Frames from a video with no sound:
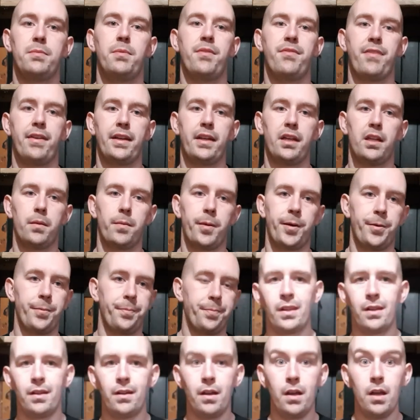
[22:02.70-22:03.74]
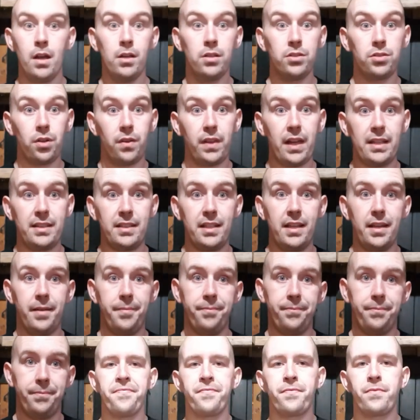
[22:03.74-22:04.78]
to be thinking about. So that's
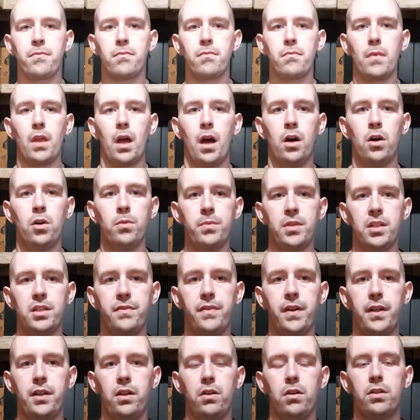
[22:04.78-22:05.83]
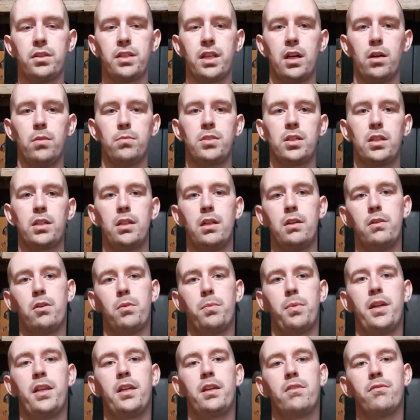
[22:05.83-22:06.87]
it. I hope this video has helped to clear
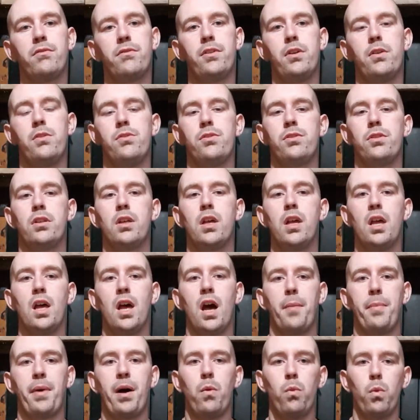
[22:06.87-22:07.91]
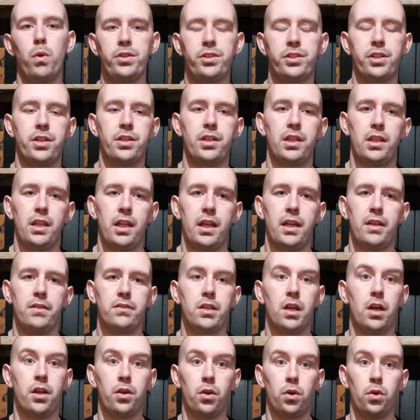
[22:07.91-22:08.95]
up any confusion about wood turning
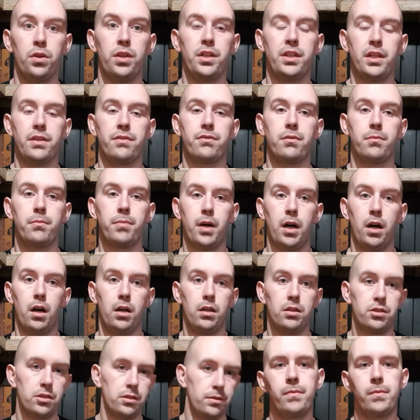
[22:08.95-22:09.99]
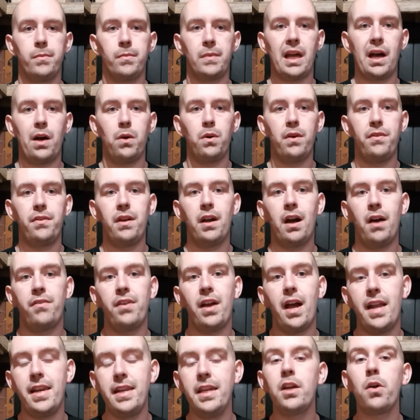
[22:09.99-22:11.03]
lathes and all the different parts. Now if you have
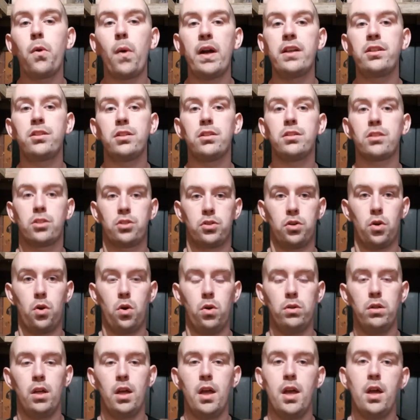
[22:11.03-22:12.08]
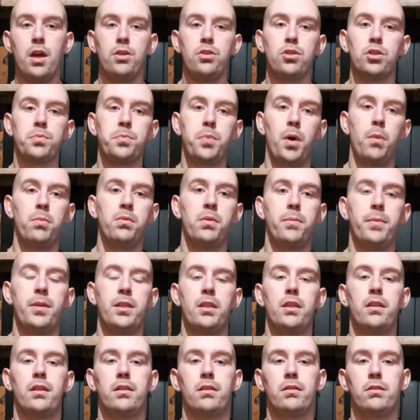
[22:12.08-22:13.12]
any questions at all, just pop them
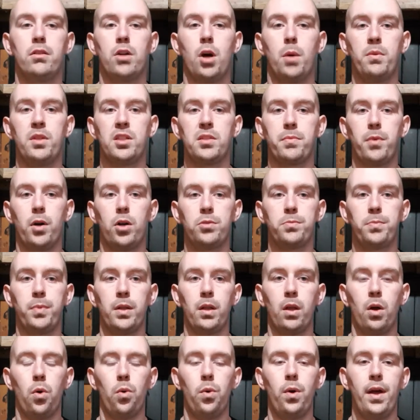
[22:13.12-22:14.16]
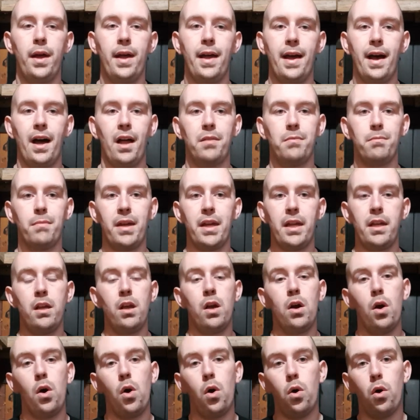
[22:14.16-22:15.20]
in the comments box below and
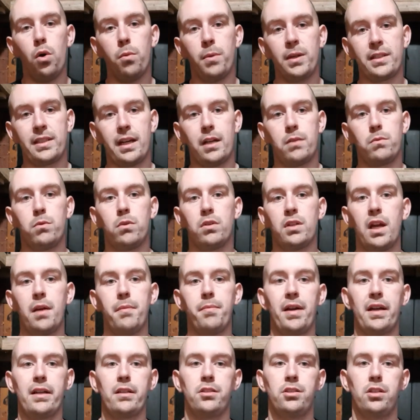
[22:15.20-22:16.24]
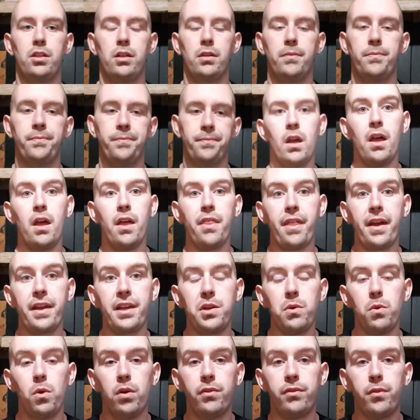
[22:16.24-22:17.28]
me or my dad will get back to you.
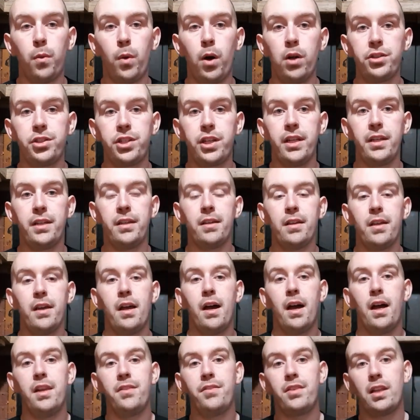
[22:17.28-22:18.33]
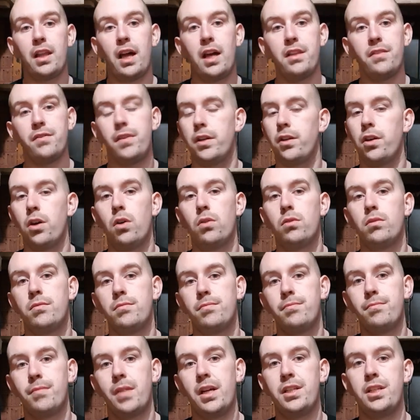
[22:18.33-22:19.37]
Thank you all for watching, and if you like the video
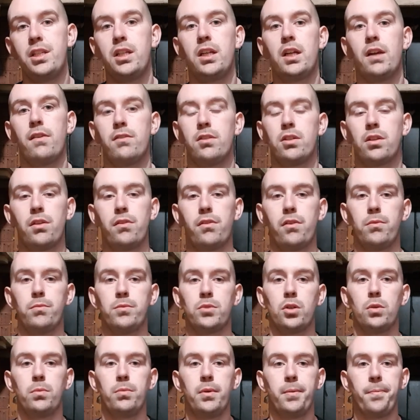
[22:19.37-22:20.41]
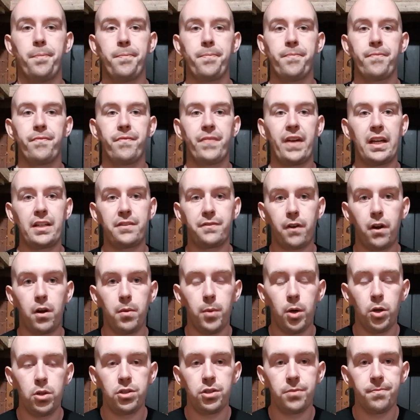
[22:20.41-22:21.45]
make sure you give it a thumbs up. Thanks very
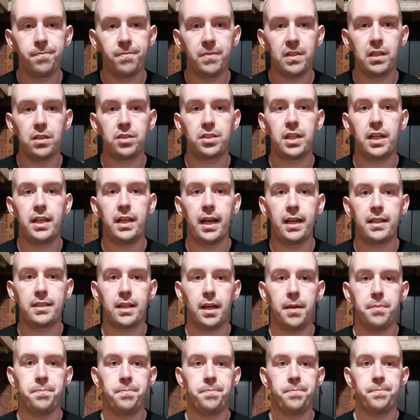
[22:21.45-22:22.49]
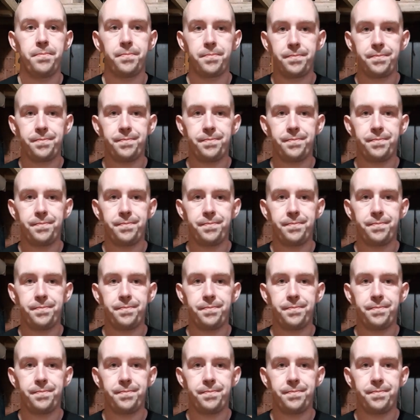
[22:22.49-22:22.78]
much and I'll see you next time.